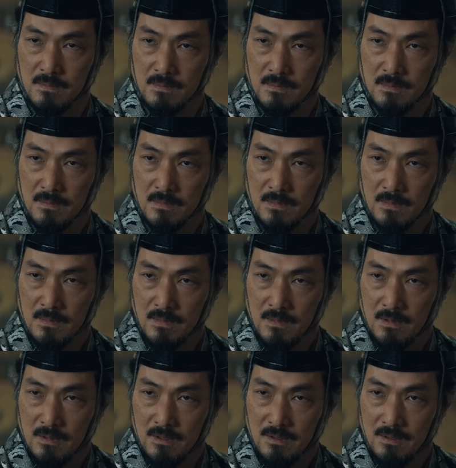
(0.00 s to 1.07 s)
This final
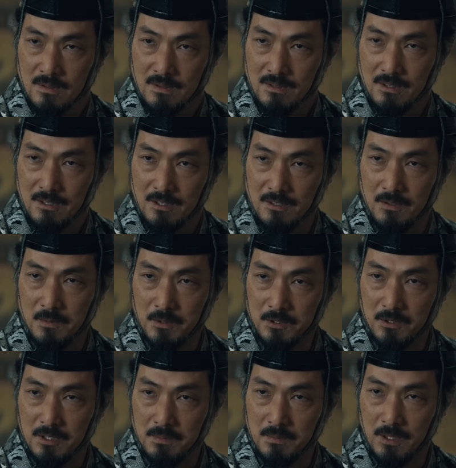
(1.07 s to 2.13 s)
episode has to be a
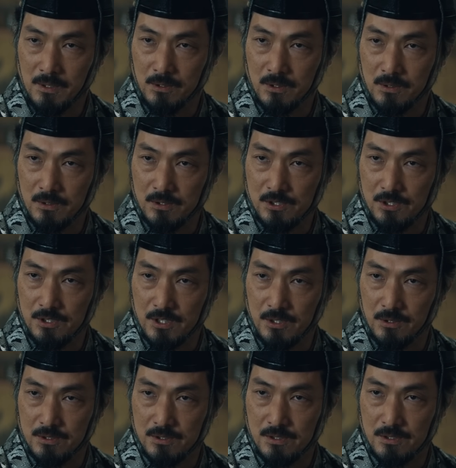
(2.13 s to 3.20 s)
big one, and I
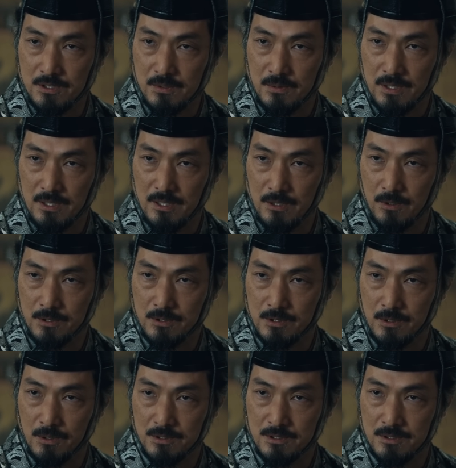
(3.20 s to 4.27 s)
don't feel like it'll
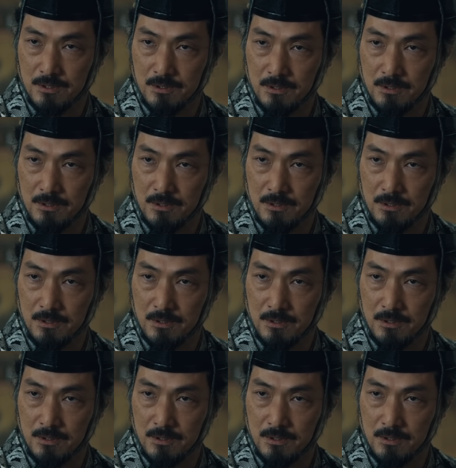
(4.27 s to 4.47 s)
disappoint.